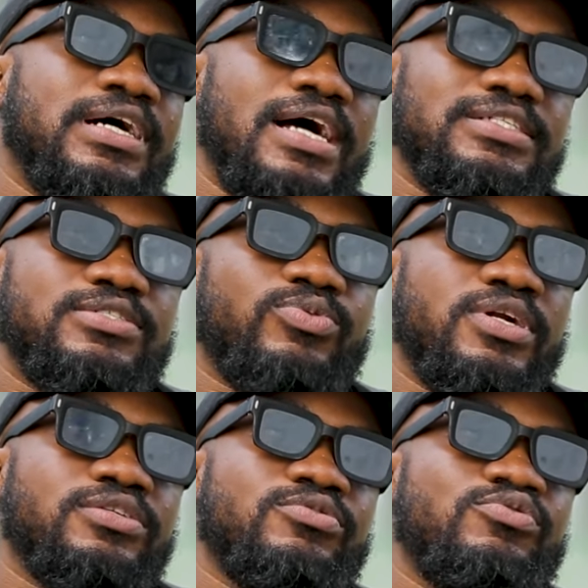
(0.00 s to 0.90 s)
I just
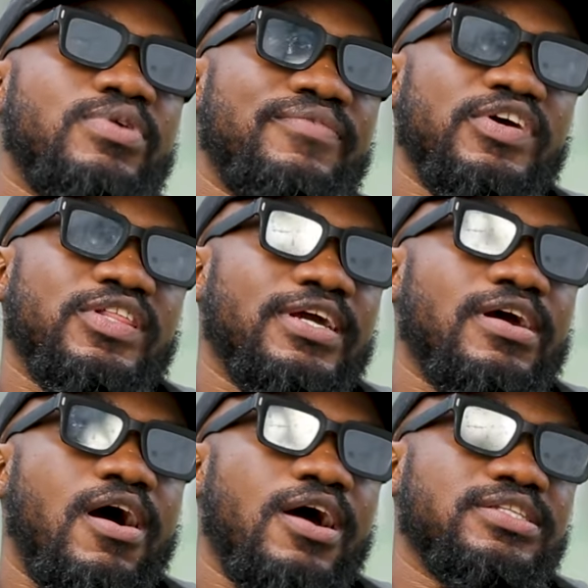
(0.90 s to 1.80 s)
wanted to do
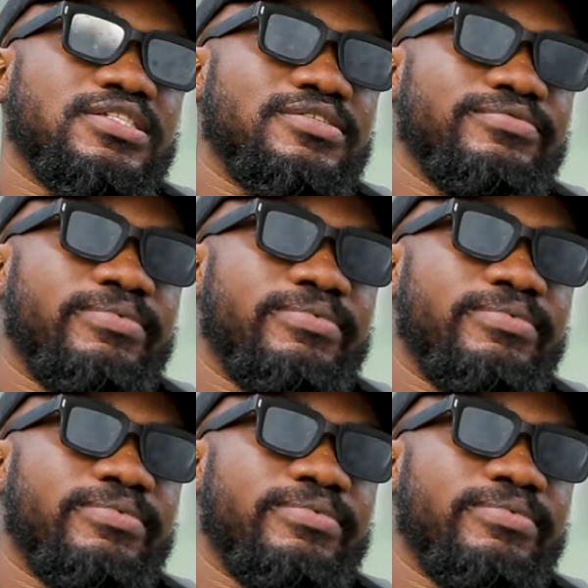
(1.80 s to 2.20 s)
everything arts,